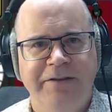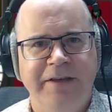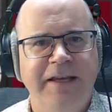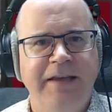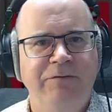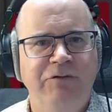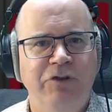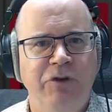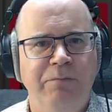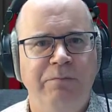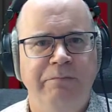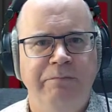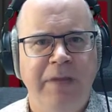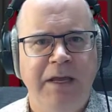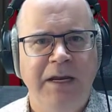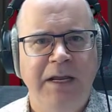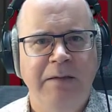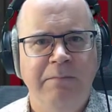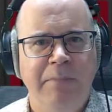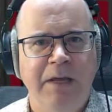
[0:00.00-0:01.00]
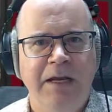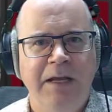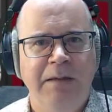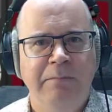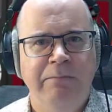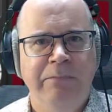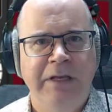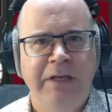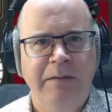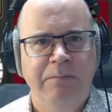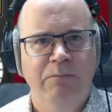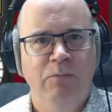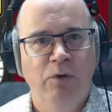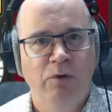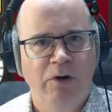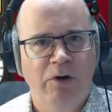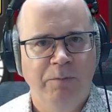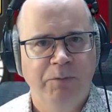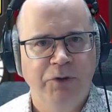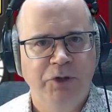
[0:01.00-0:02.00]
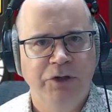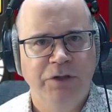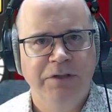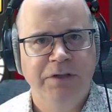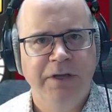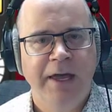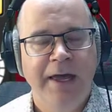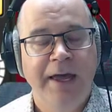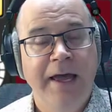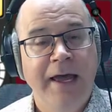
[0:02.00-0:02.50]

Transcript: That gives you many, many, many more options.